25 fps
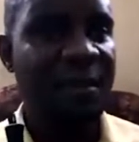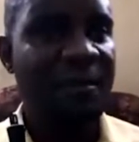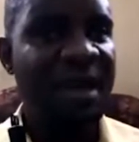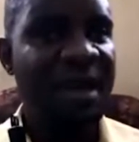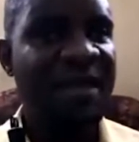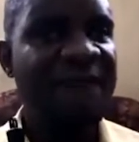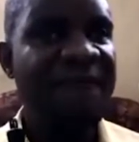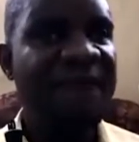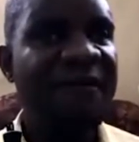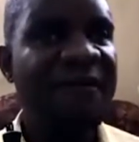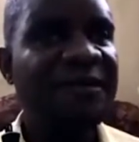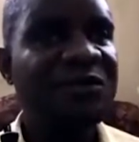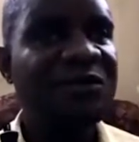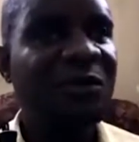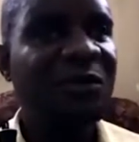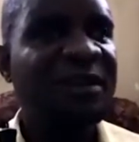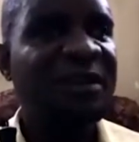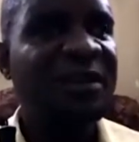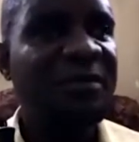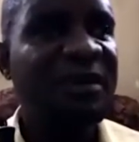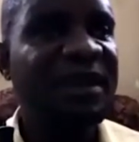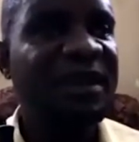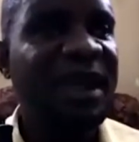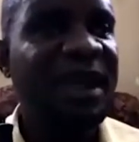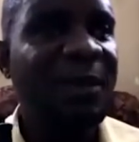my vote
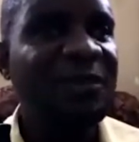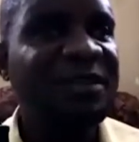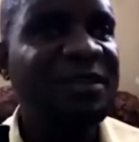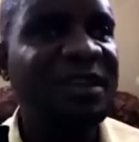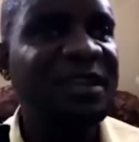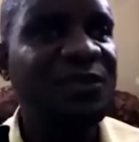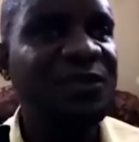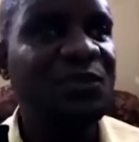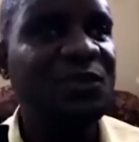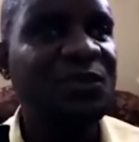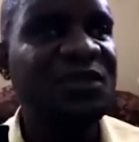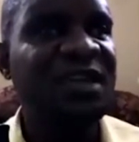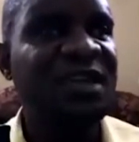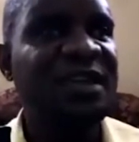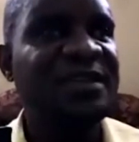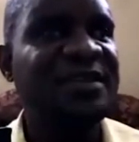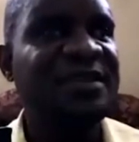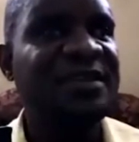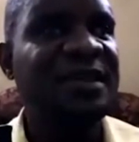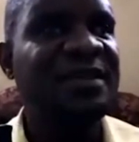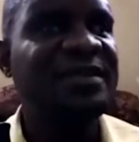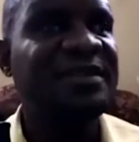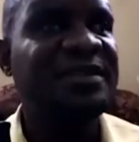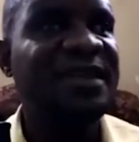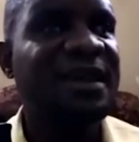won't be counted to
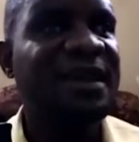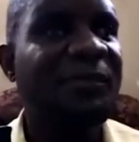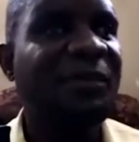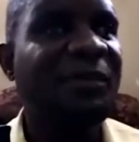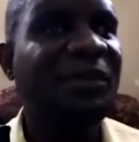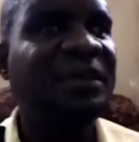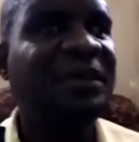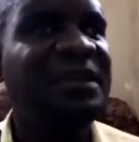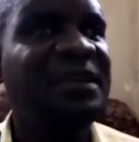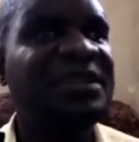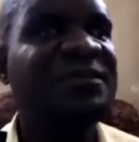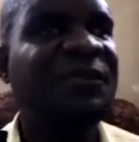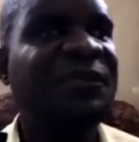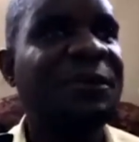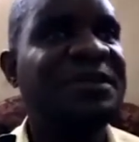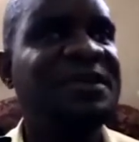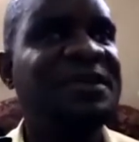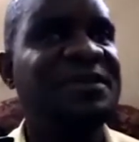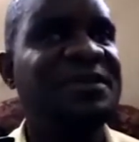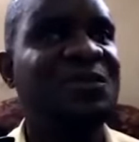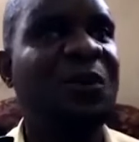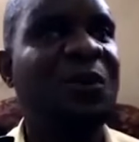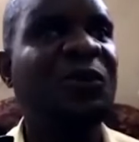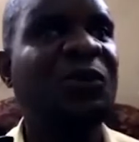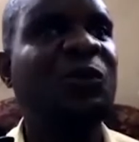say is a disabled this
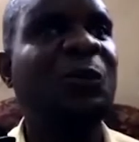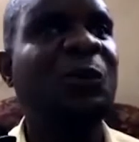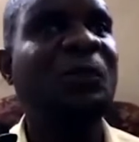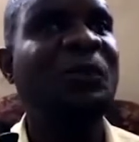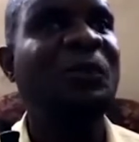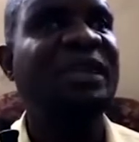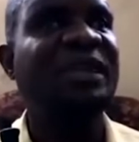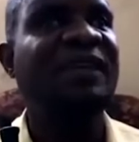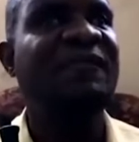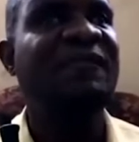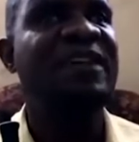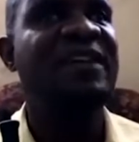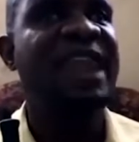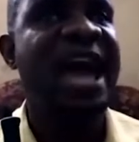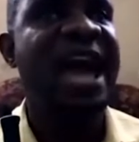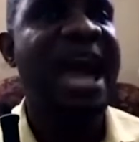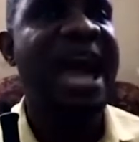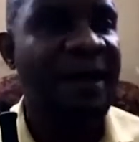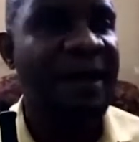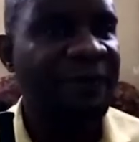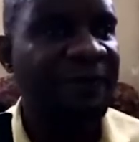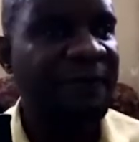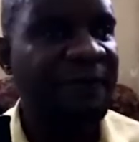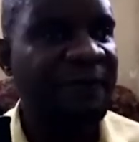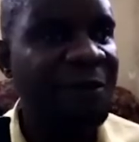vote is going to be
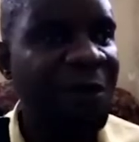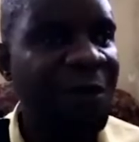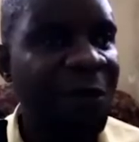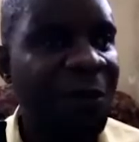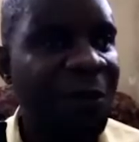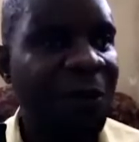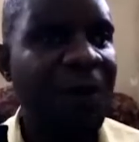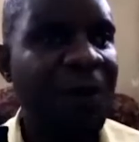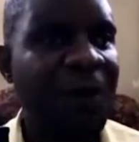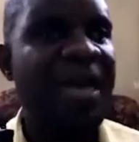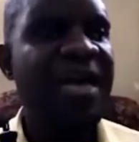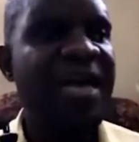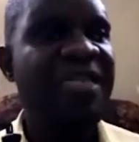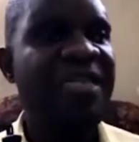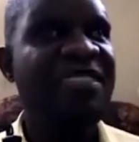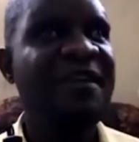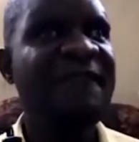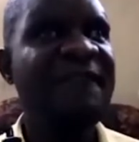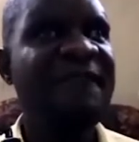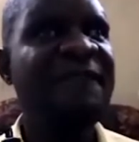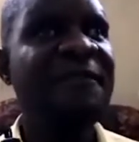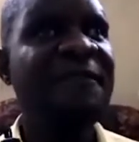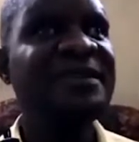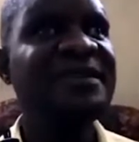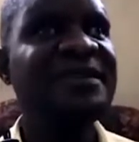given half no
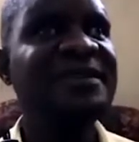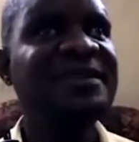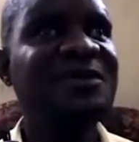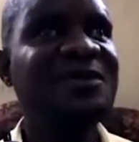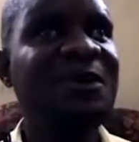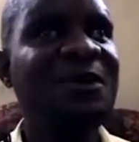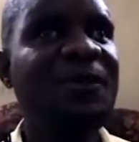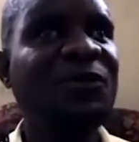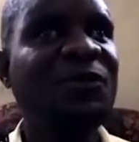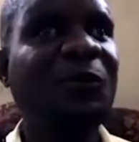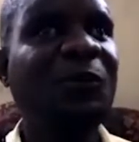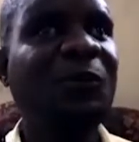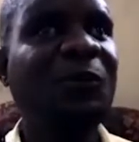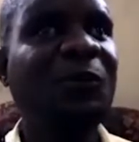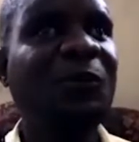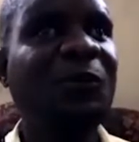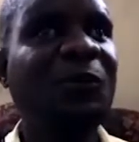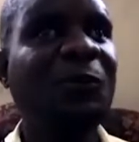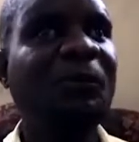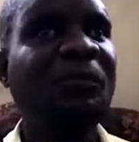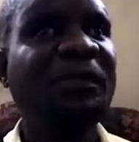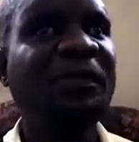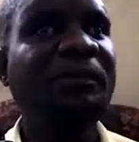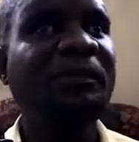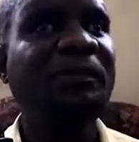the vote is going
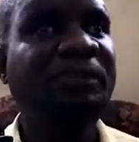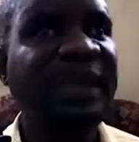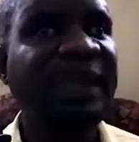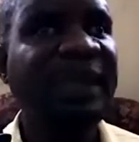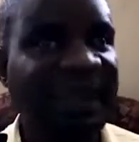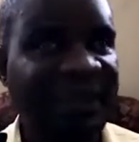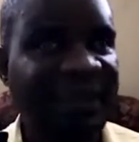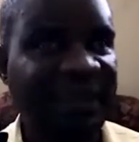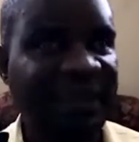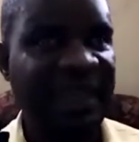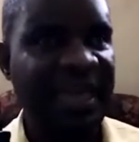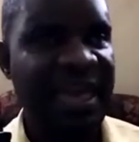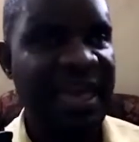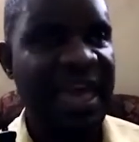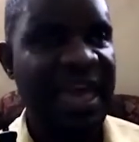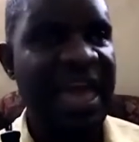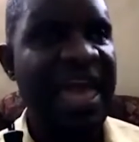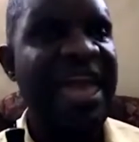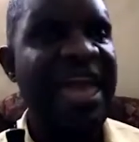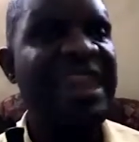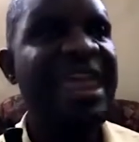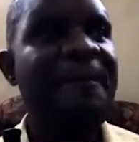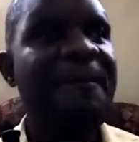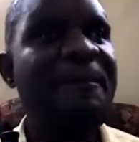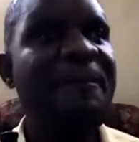to be big.
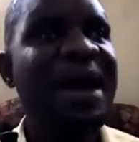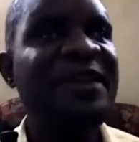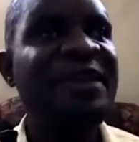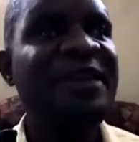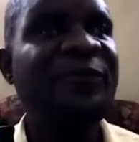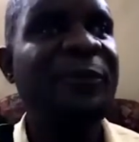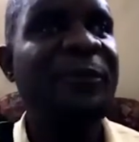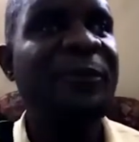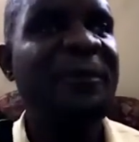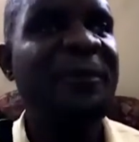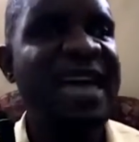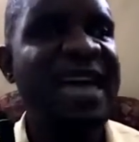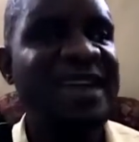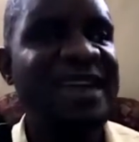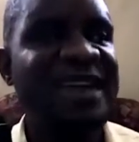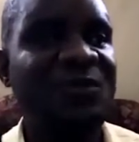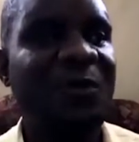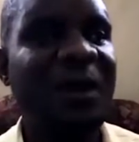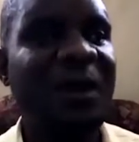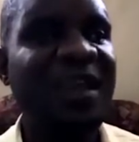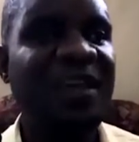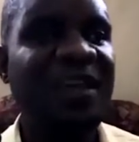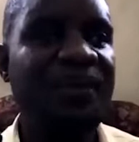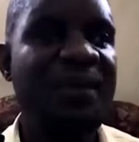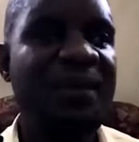And apart from
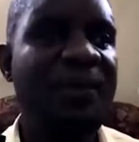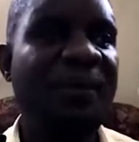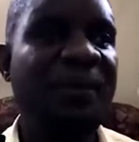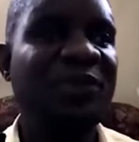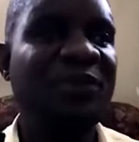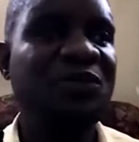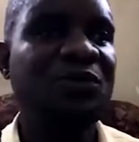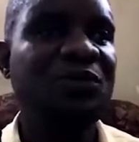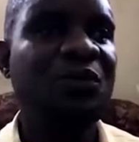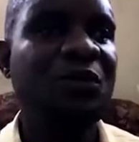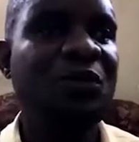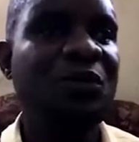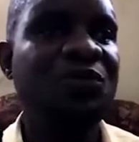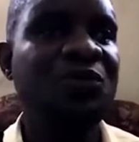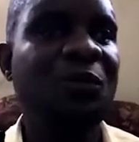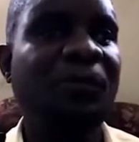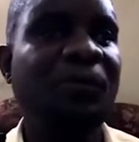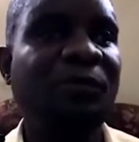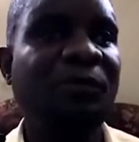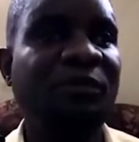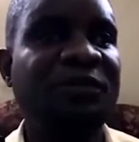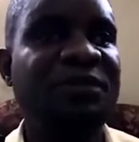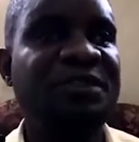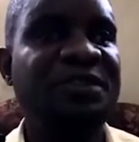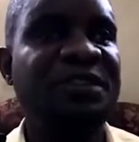that, what people should
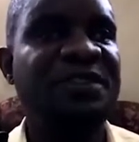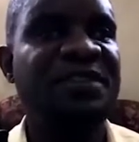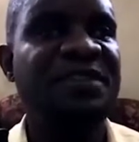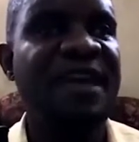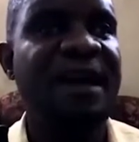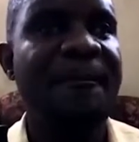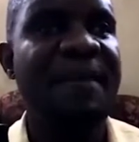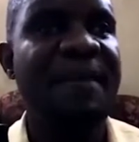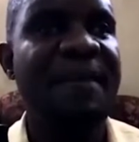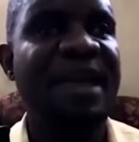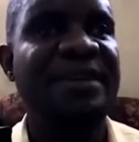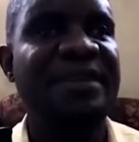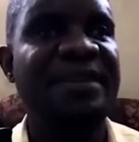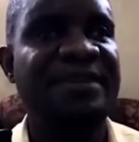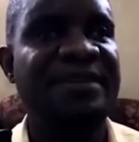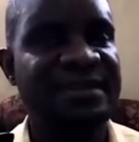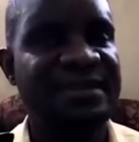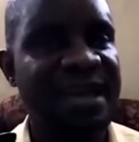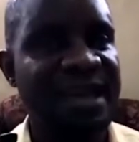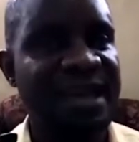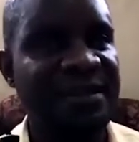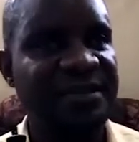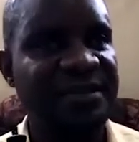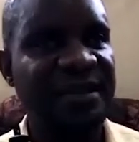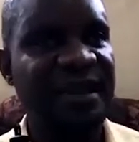also put in their
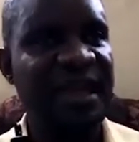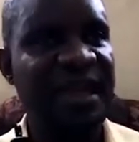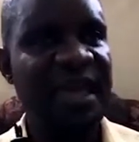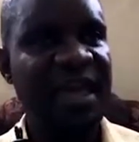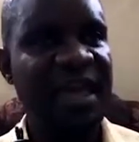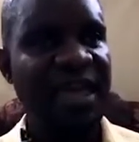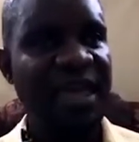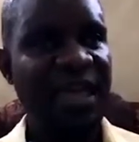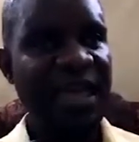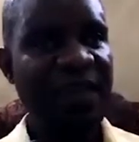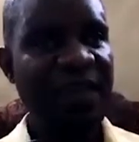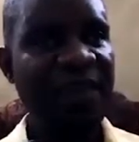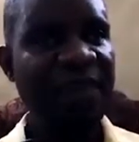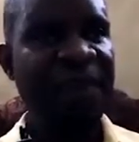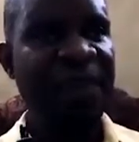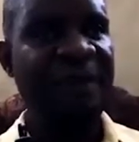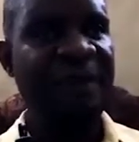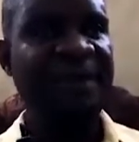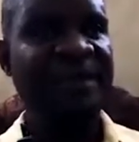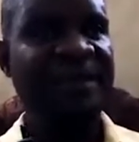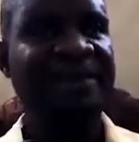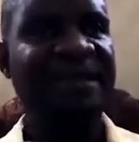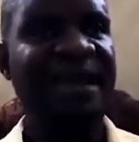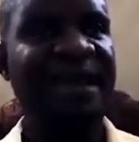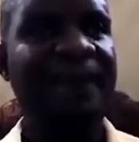mind is that
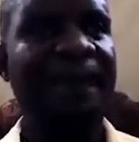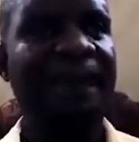if, for